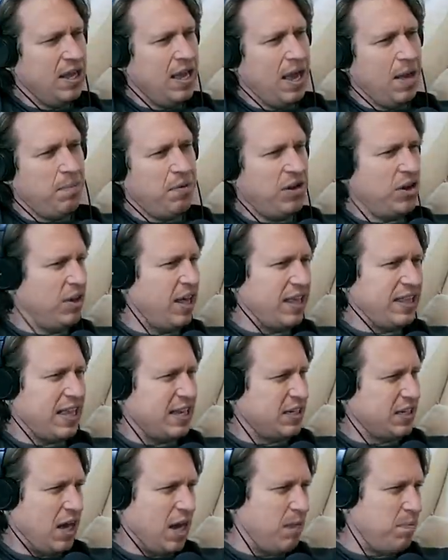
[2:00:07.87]
Yeah. But you're like,
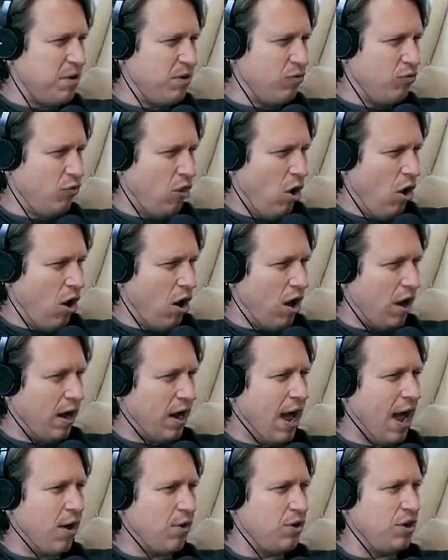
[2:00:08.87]
that's got to be wrong.
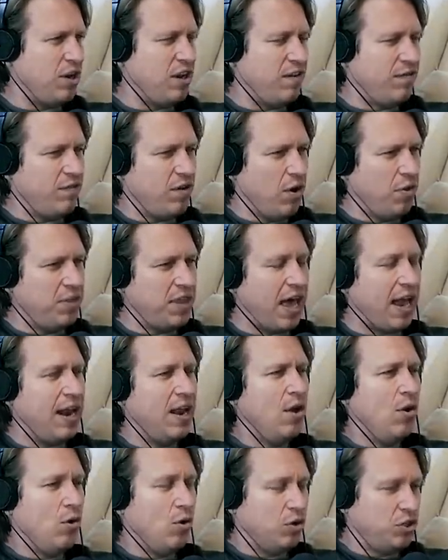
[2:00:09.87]
How could he have known that
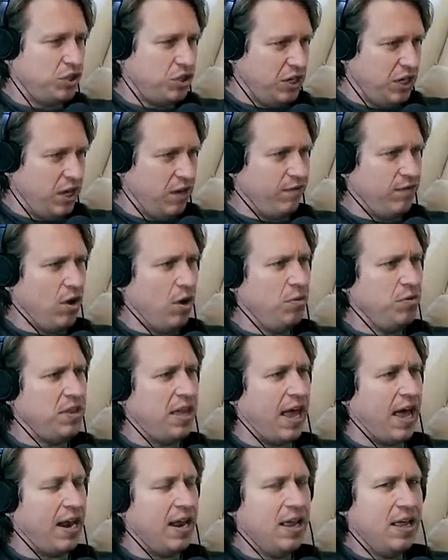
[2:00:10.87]
or she have known
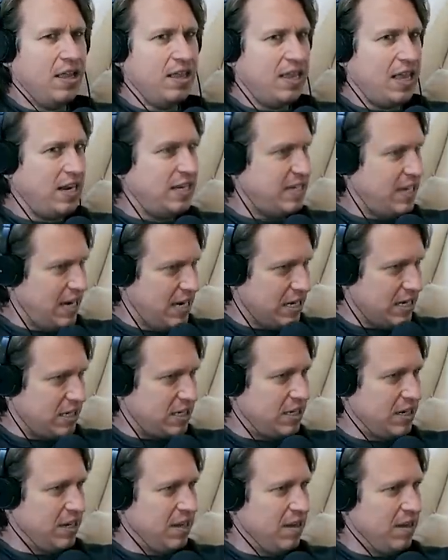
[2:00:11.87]
that? They
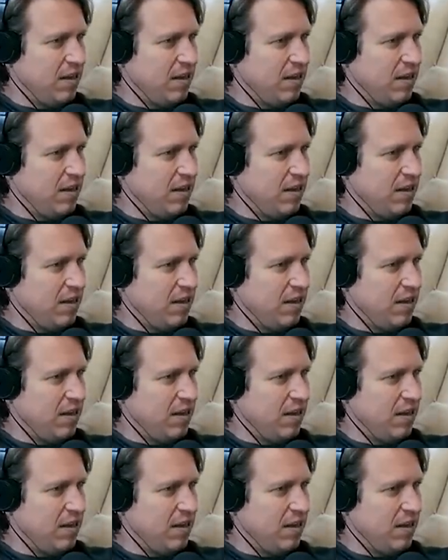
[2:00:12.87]
didn't.